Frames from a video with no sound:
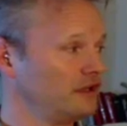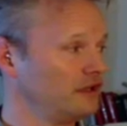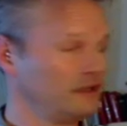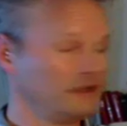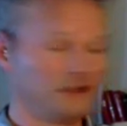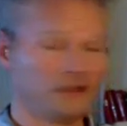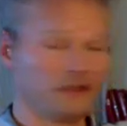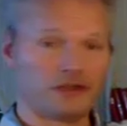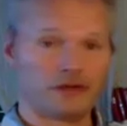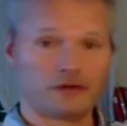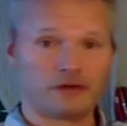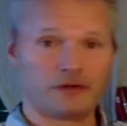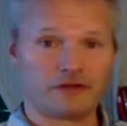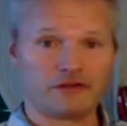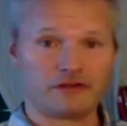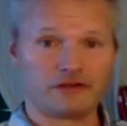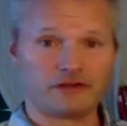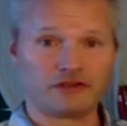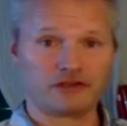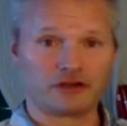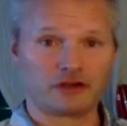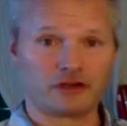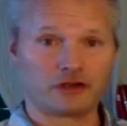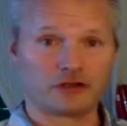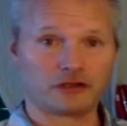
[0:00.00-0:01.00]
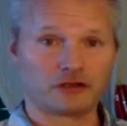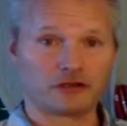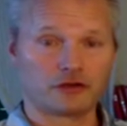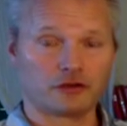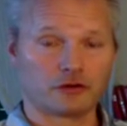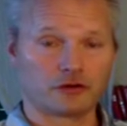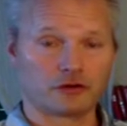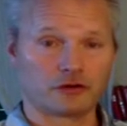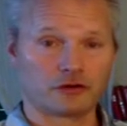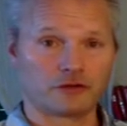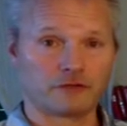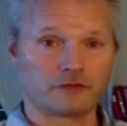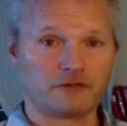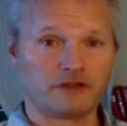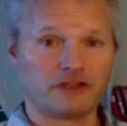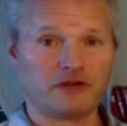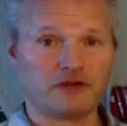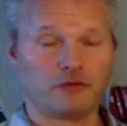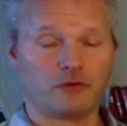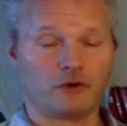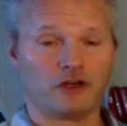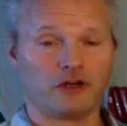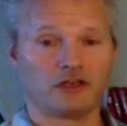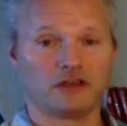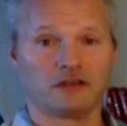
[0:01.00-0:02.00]
Here we have a dotted quarter on
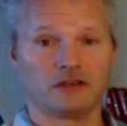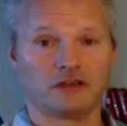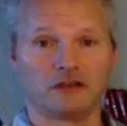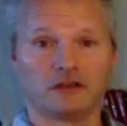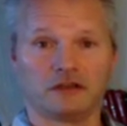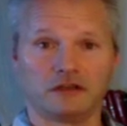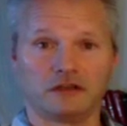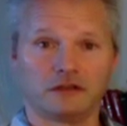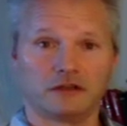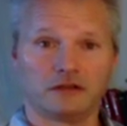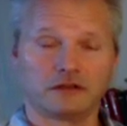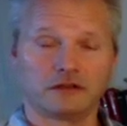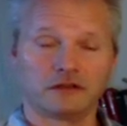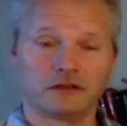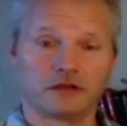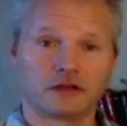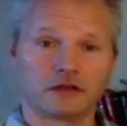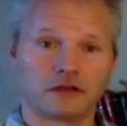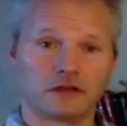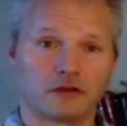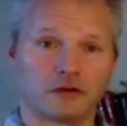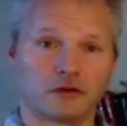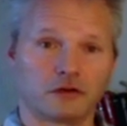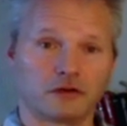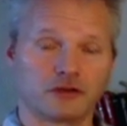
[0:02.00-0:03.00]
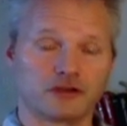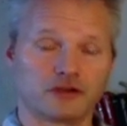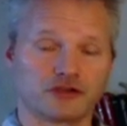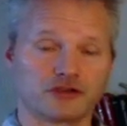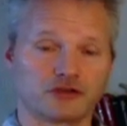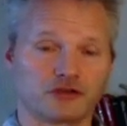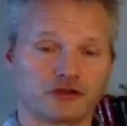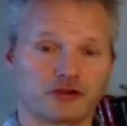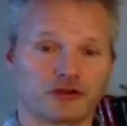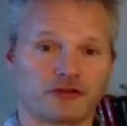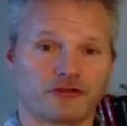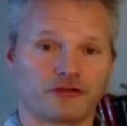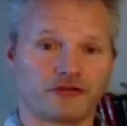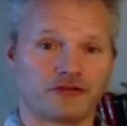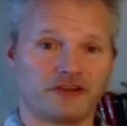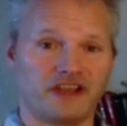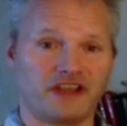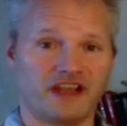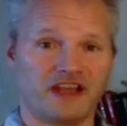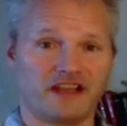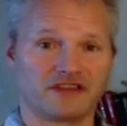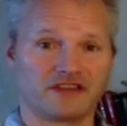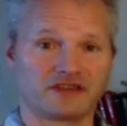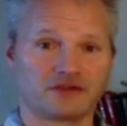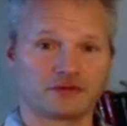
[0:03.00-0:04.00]
beat 1. Dotted quarter is worth
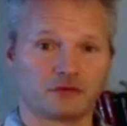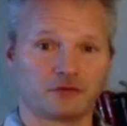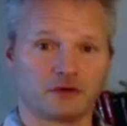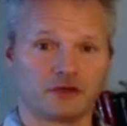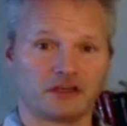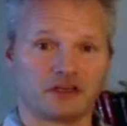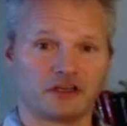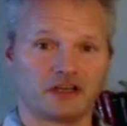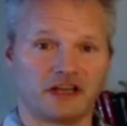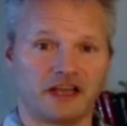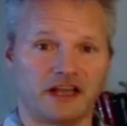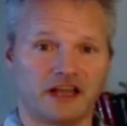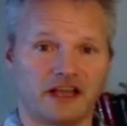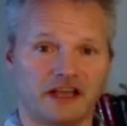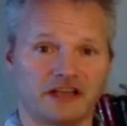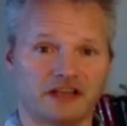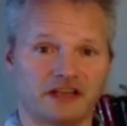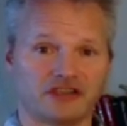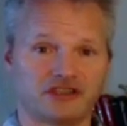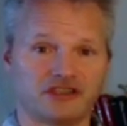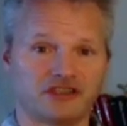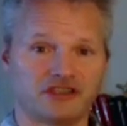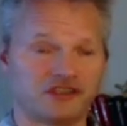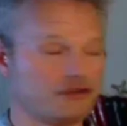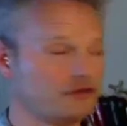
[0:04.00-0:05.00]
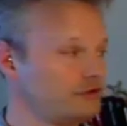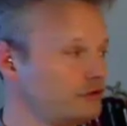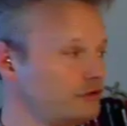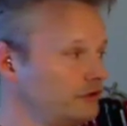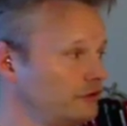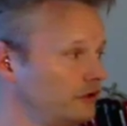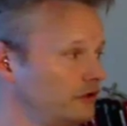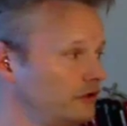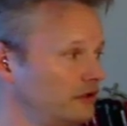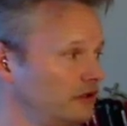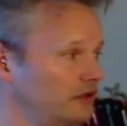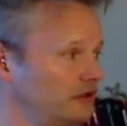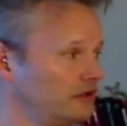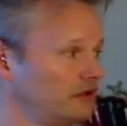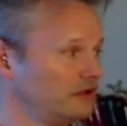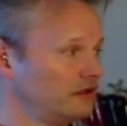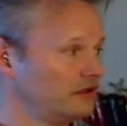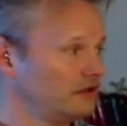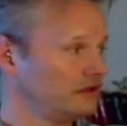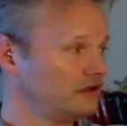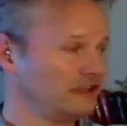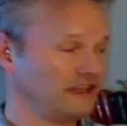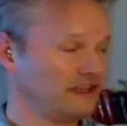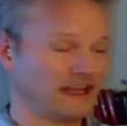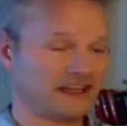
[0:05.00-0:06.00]
3/8, 1 and 2.
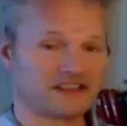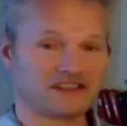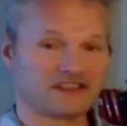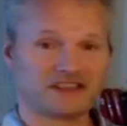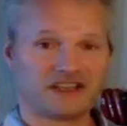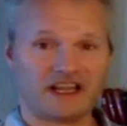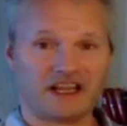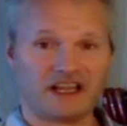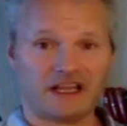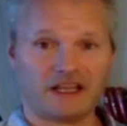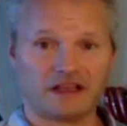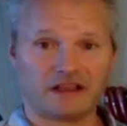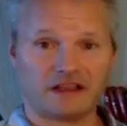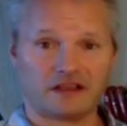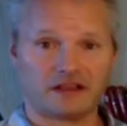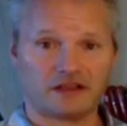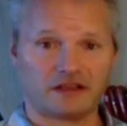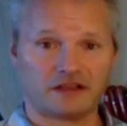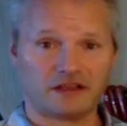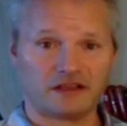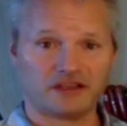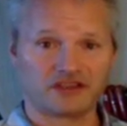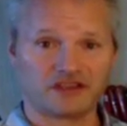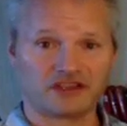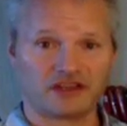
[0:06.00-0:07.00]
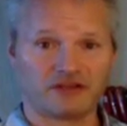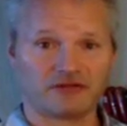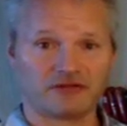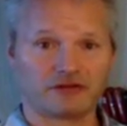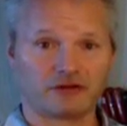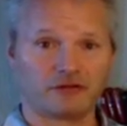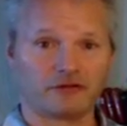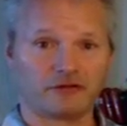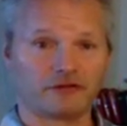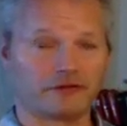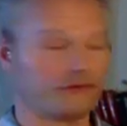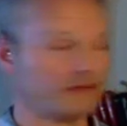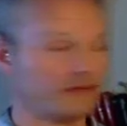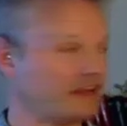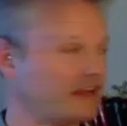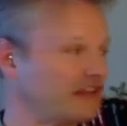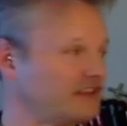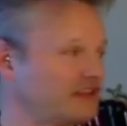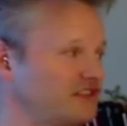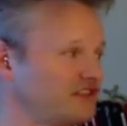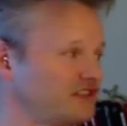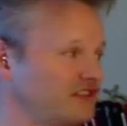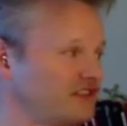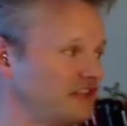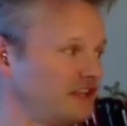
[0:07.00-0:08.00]
The next 8th is left over for
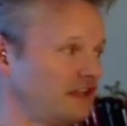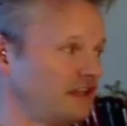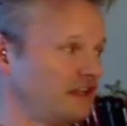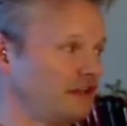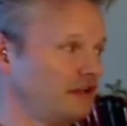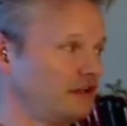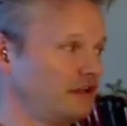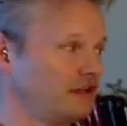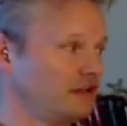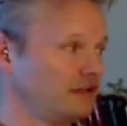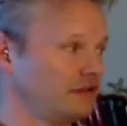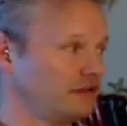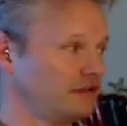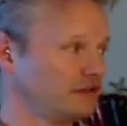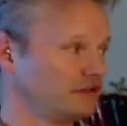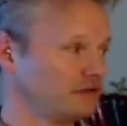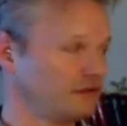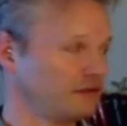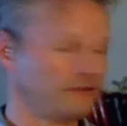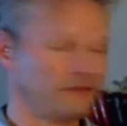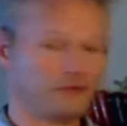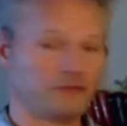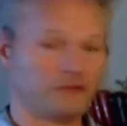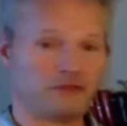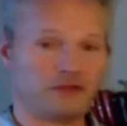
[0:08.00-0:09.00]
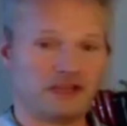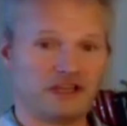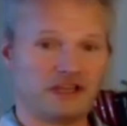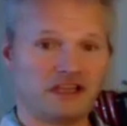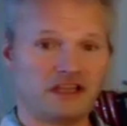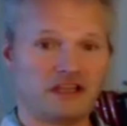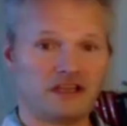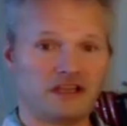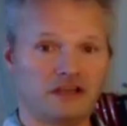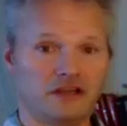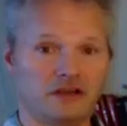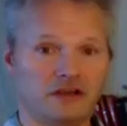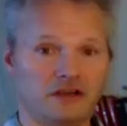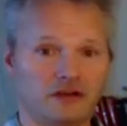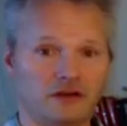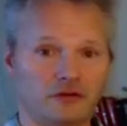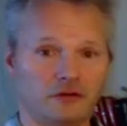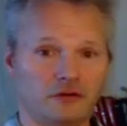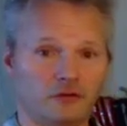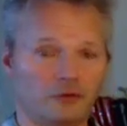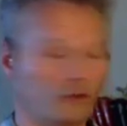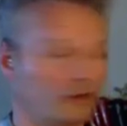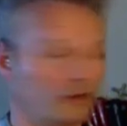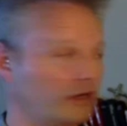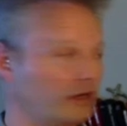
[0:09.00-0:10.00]
that C. So we have a B,
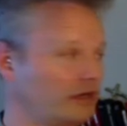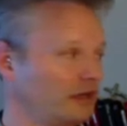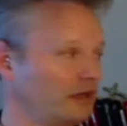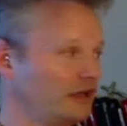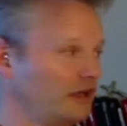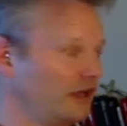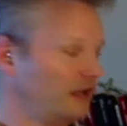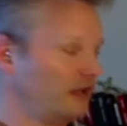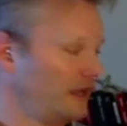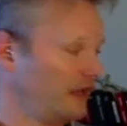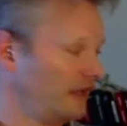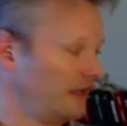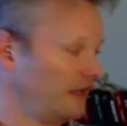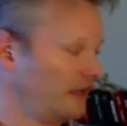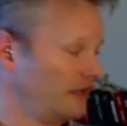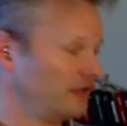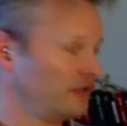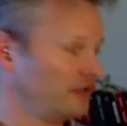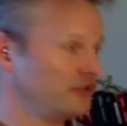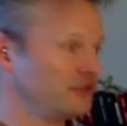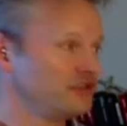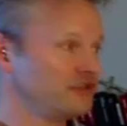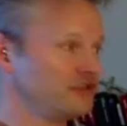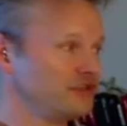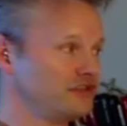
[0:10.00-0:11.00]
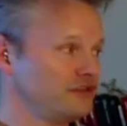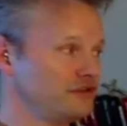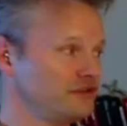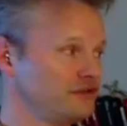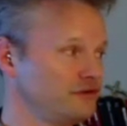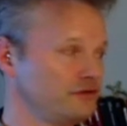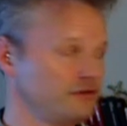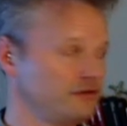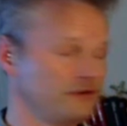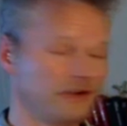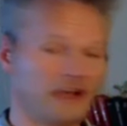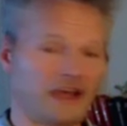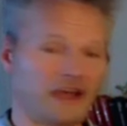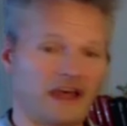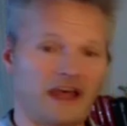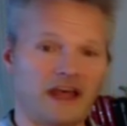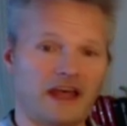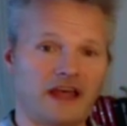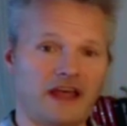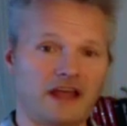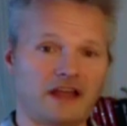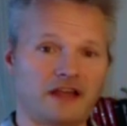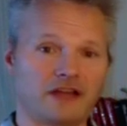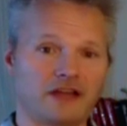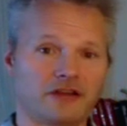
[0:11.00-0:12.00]
1 and 2
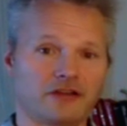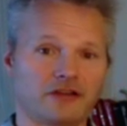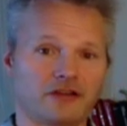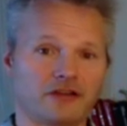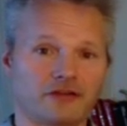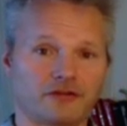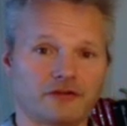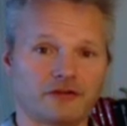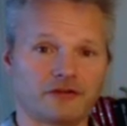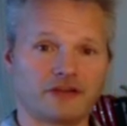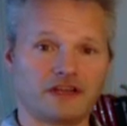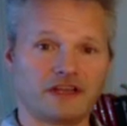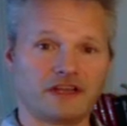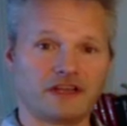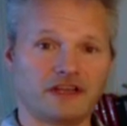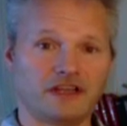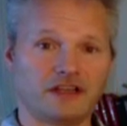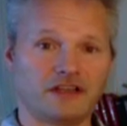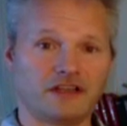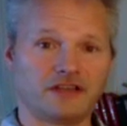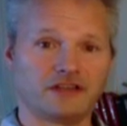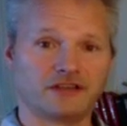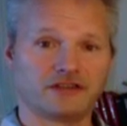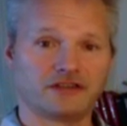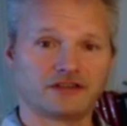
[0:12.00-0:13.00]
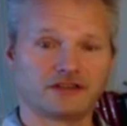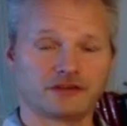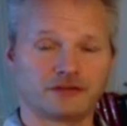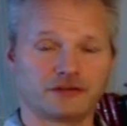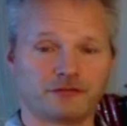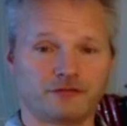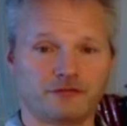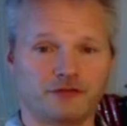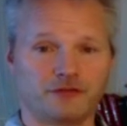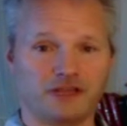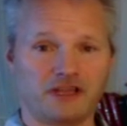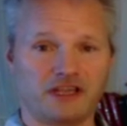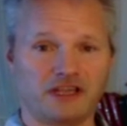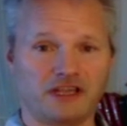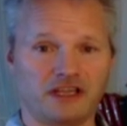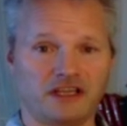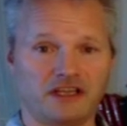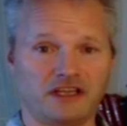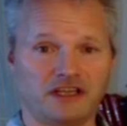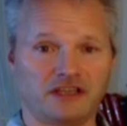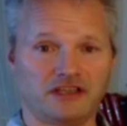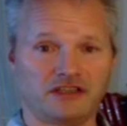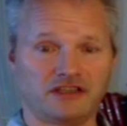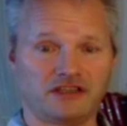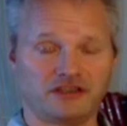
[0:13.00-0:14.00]
and 3. So B,
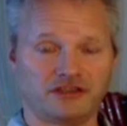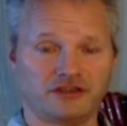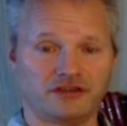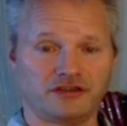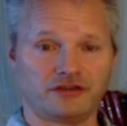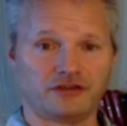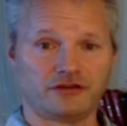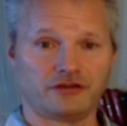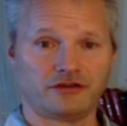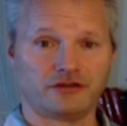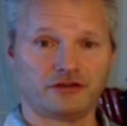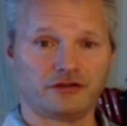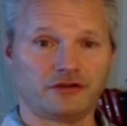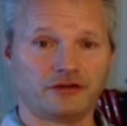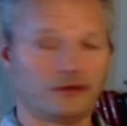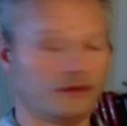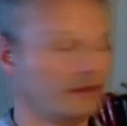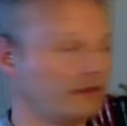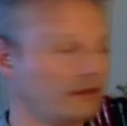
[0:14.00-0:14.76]
2,